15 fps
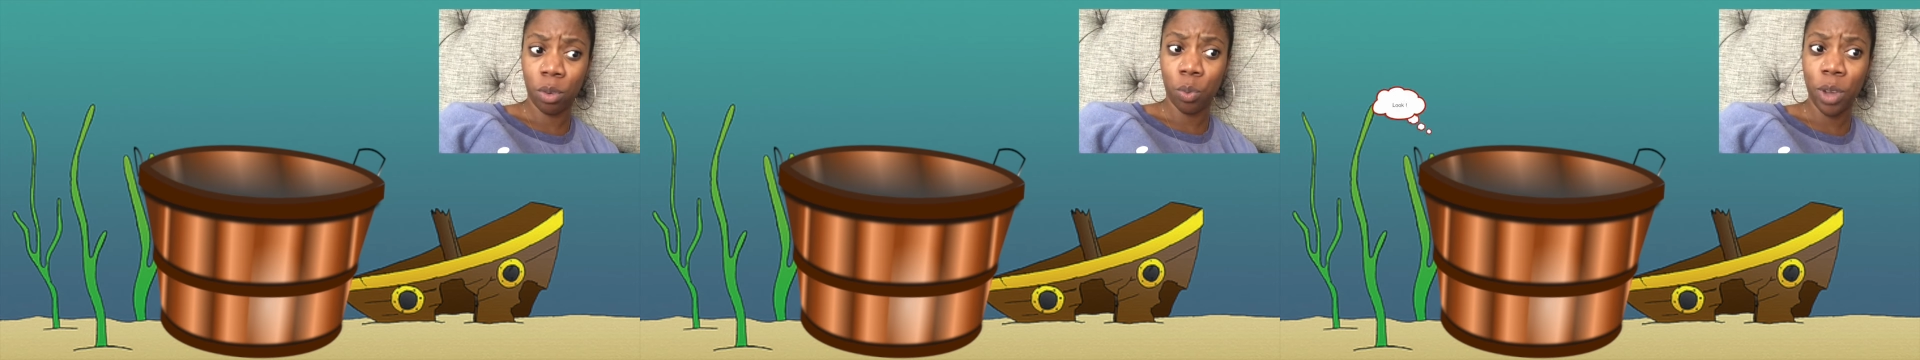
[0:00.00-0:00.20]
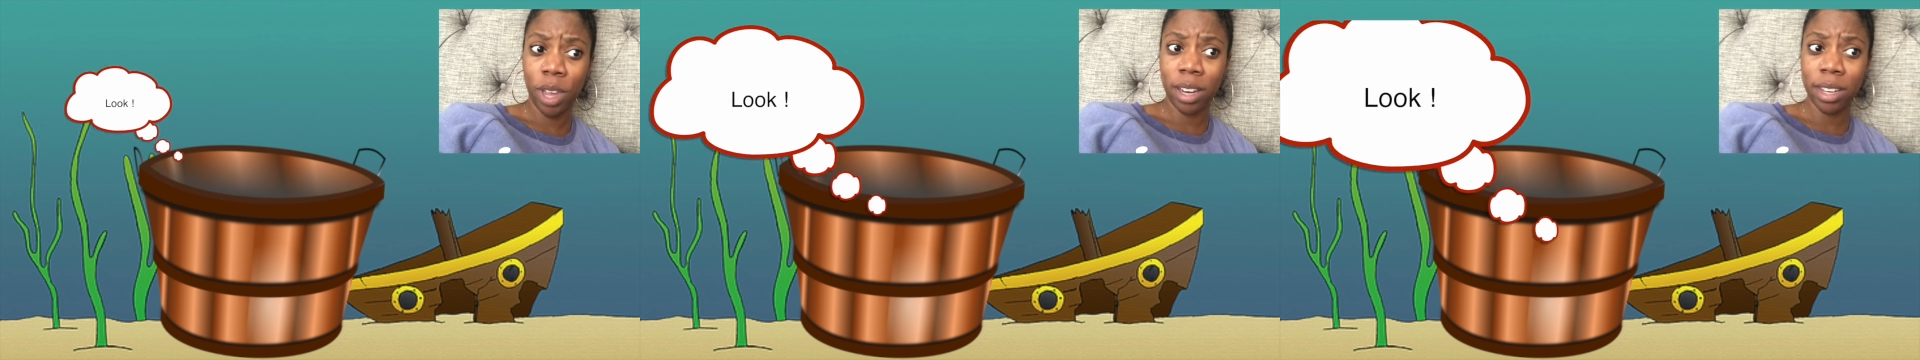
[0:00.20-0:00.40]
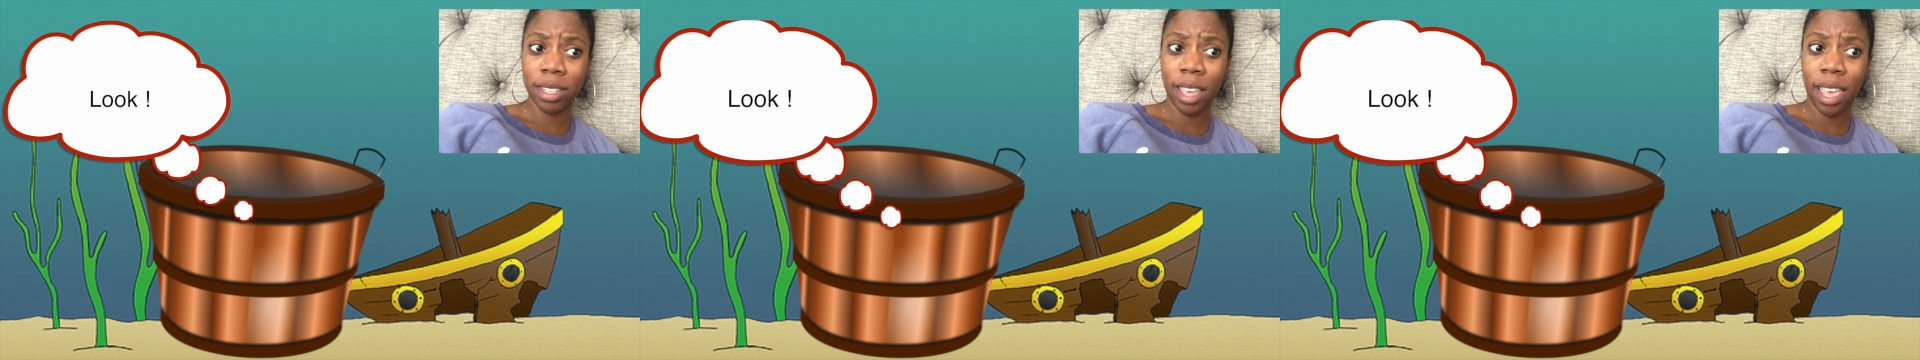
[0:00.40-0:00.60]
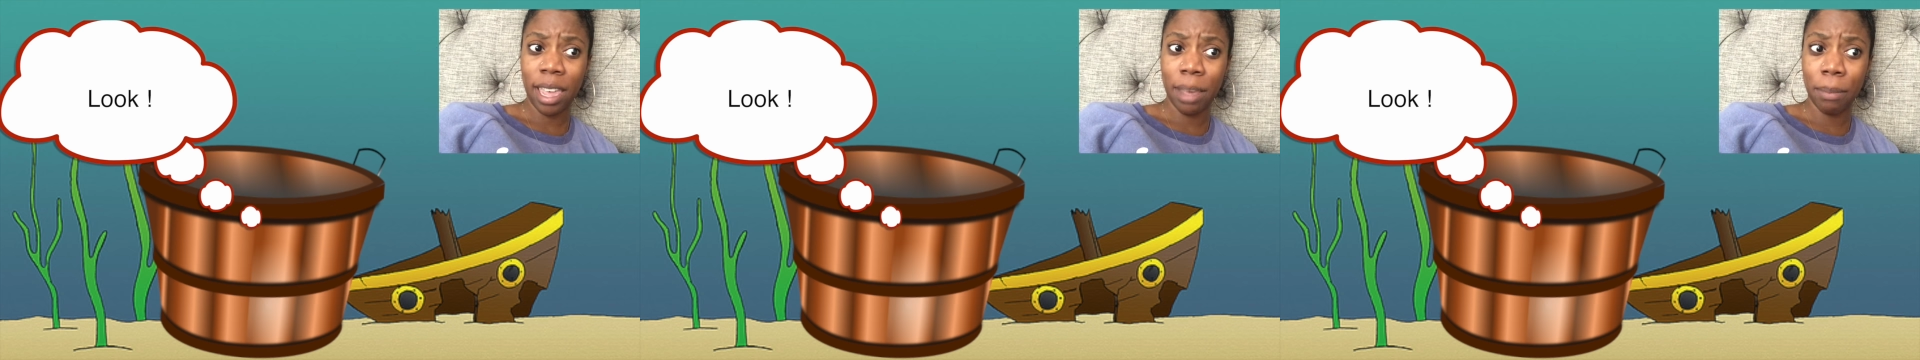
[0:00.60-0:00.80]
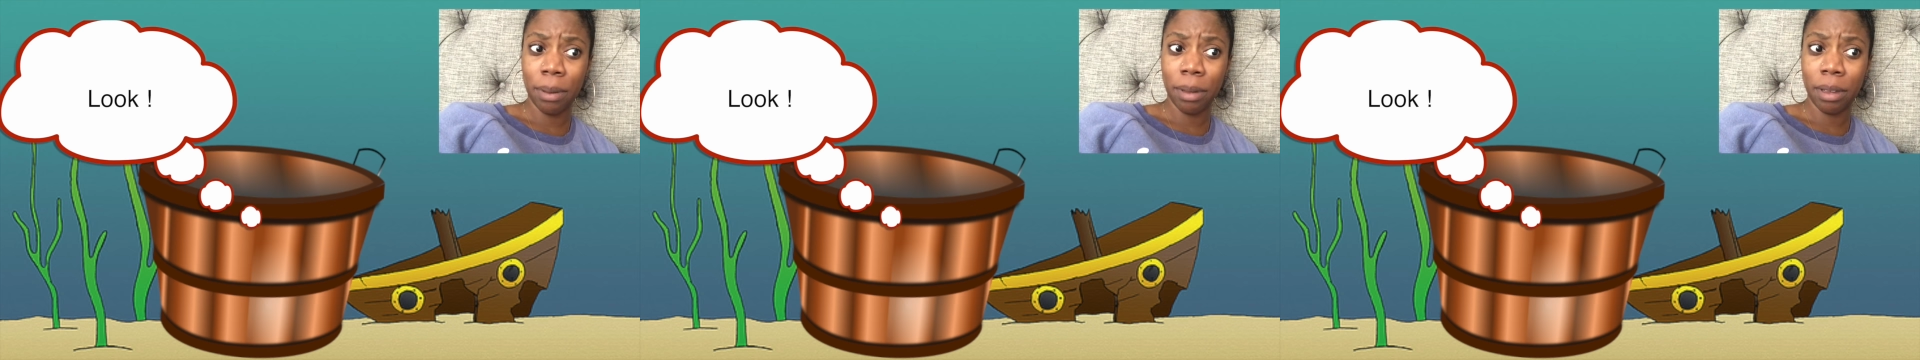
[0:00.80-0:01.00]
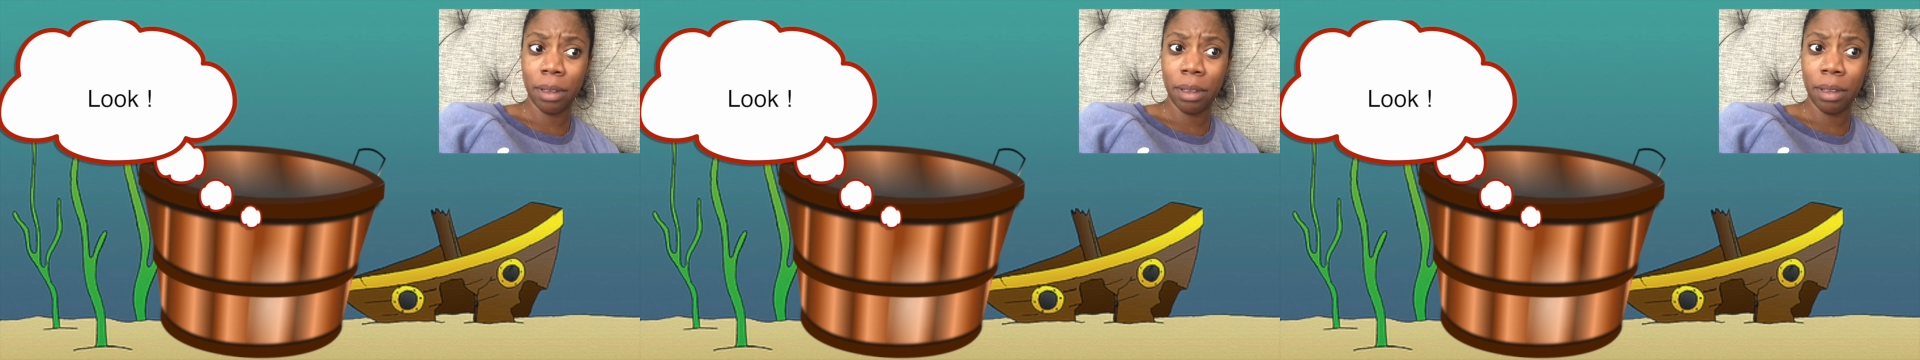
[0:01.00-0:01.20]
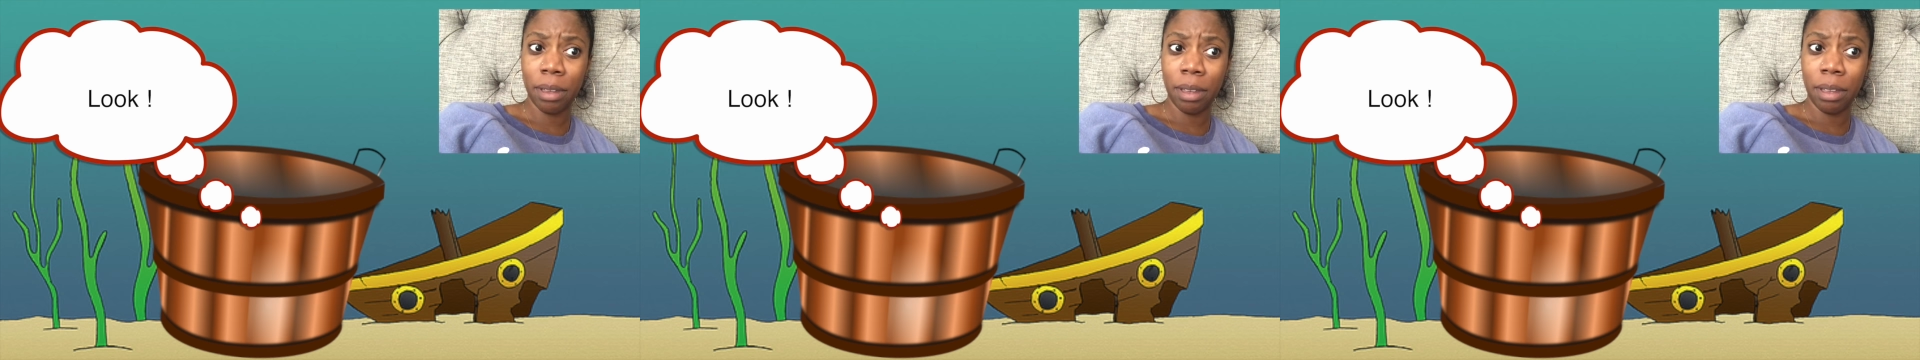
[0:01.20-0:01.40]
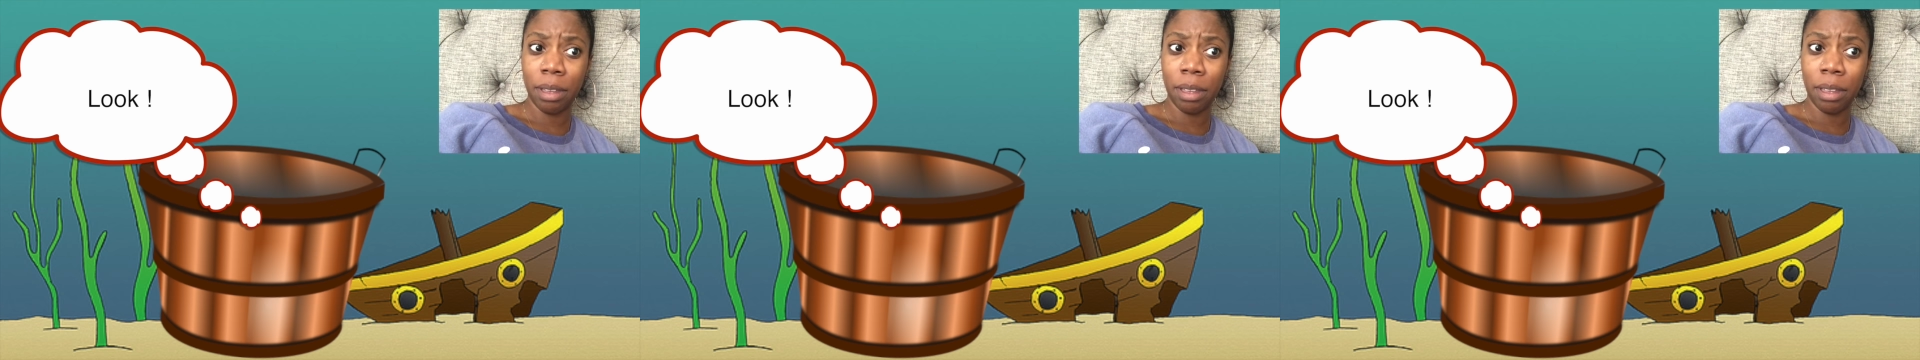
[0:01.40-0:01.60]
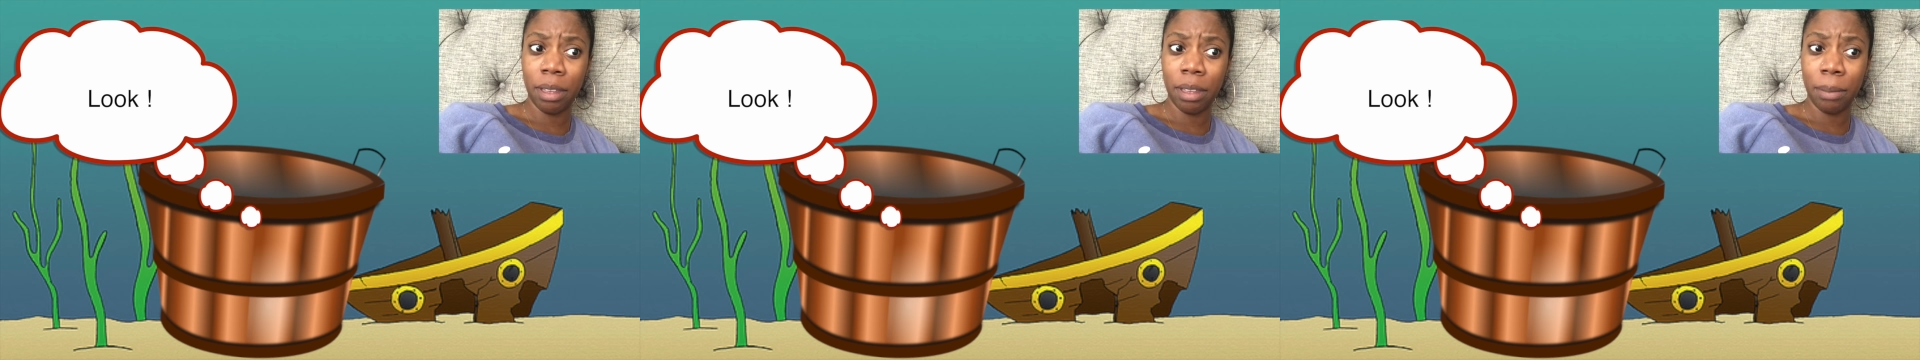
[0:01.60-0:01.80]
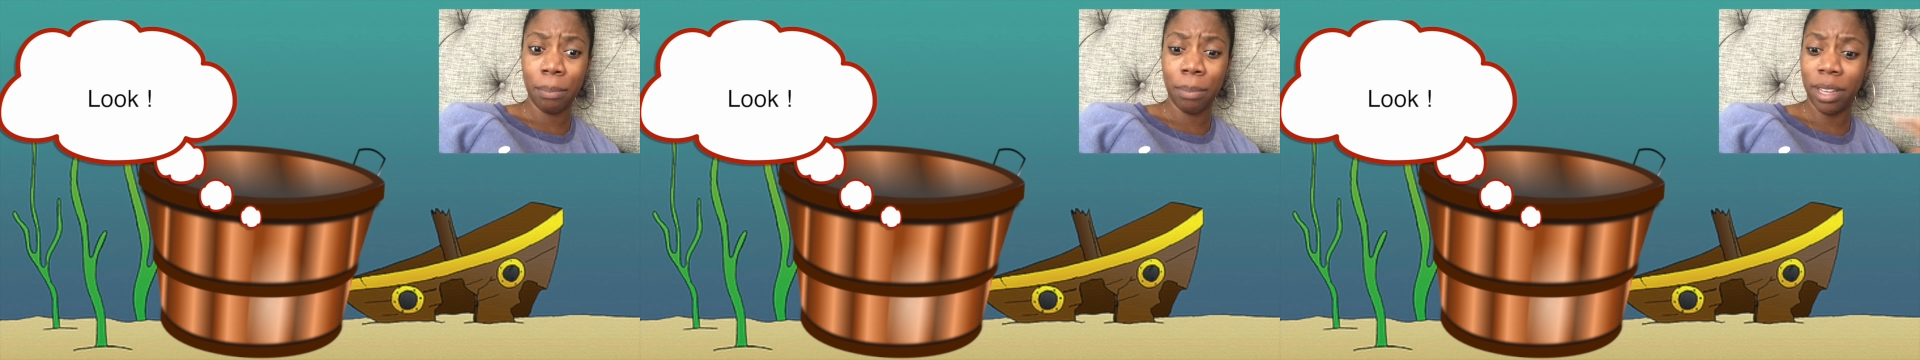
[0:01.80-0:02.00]
We can escape.
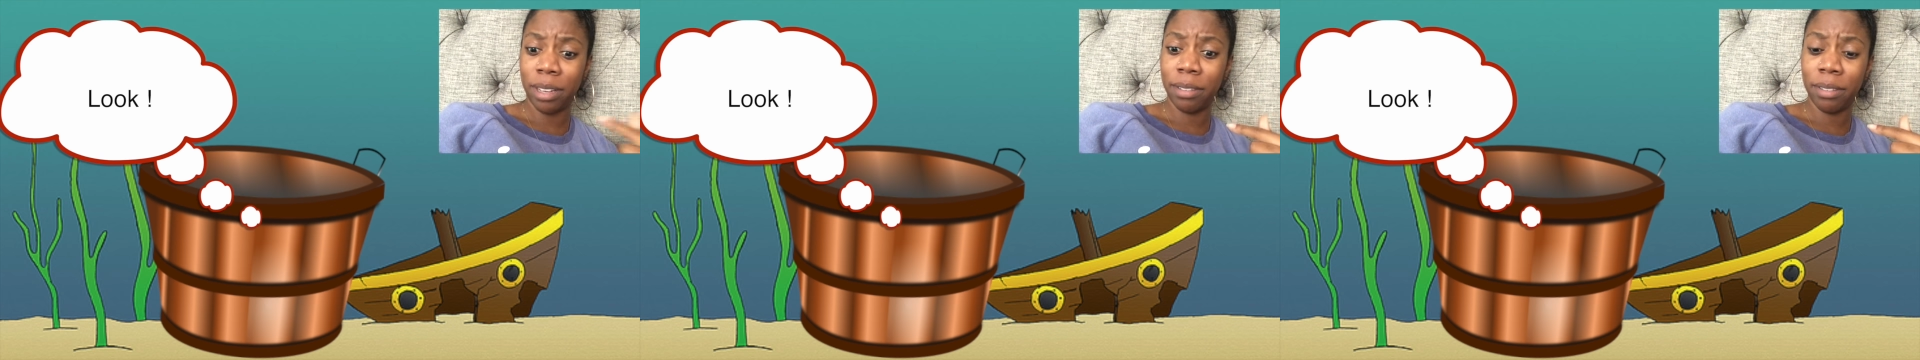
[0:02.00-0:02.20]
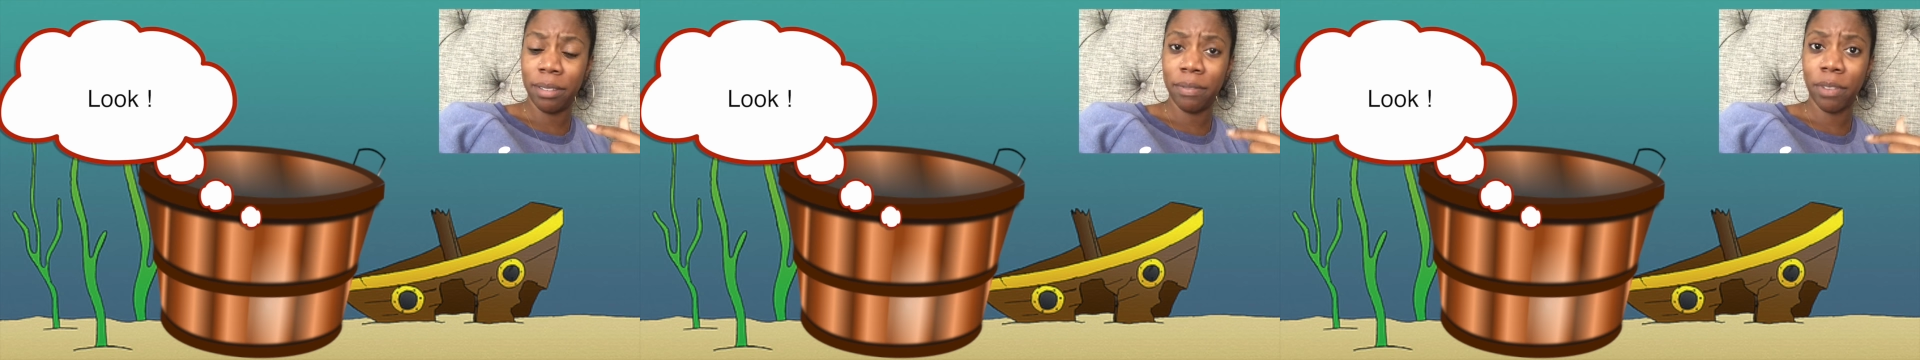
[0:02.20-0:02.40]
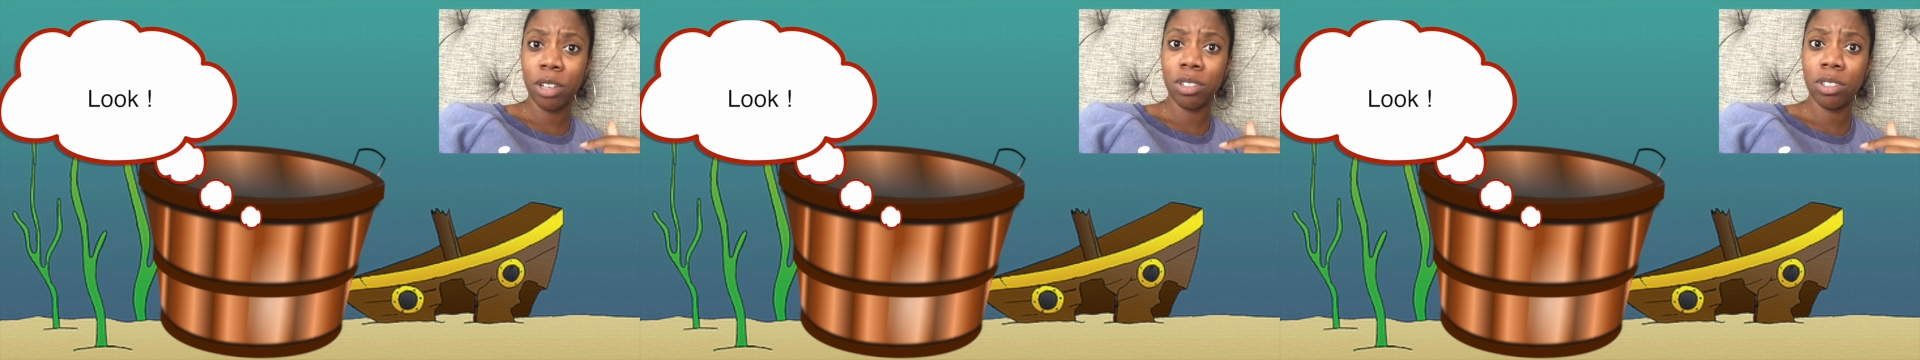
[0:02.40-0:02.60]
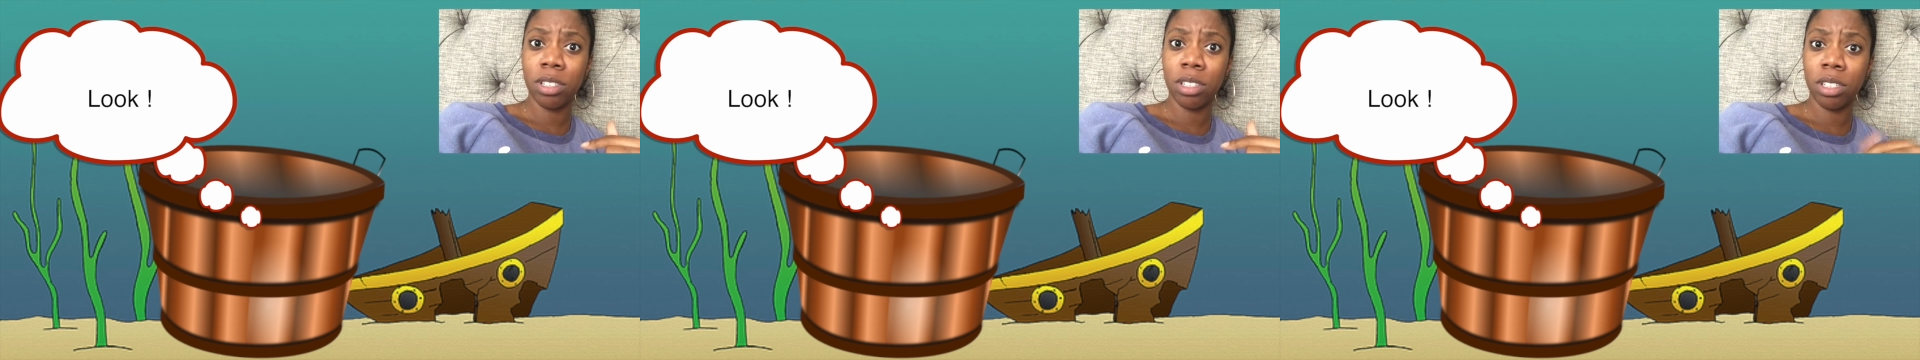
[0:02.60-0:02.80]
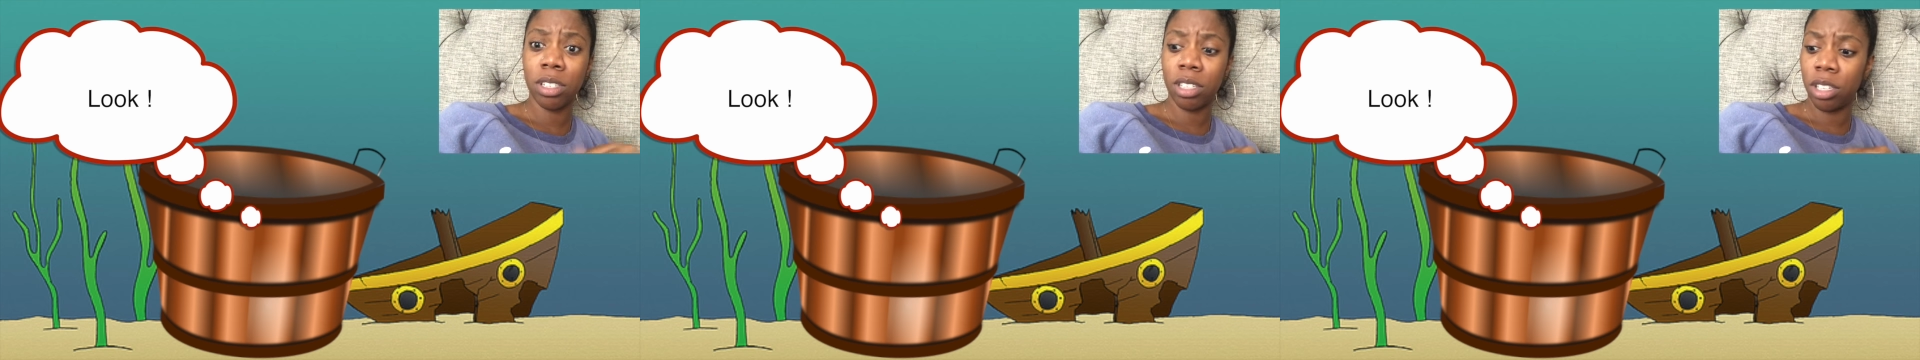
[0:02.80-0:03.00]
But first,